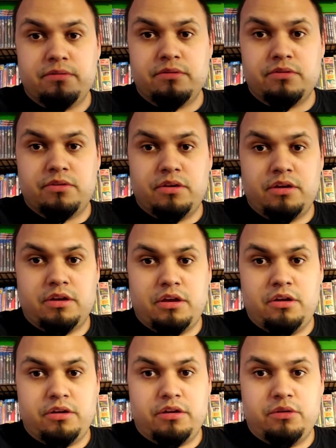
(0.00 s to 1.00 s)
So there you
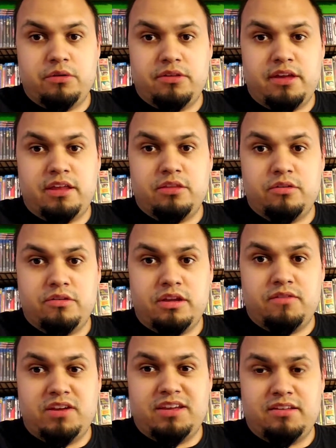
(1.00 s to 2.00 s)
go. You can always hand those
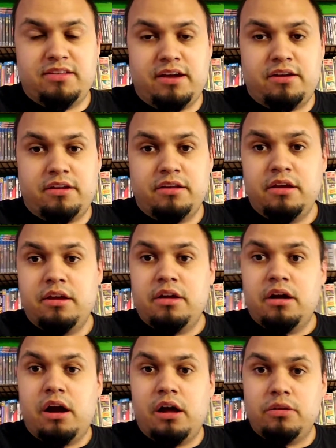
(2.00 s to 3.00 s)
DVDs out at
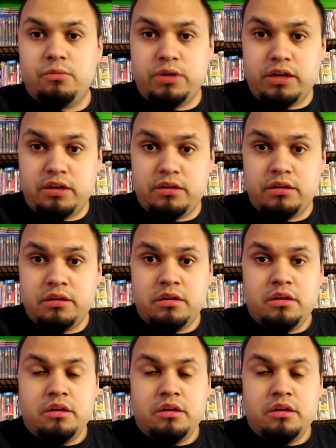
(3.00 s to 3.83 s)
Halloween.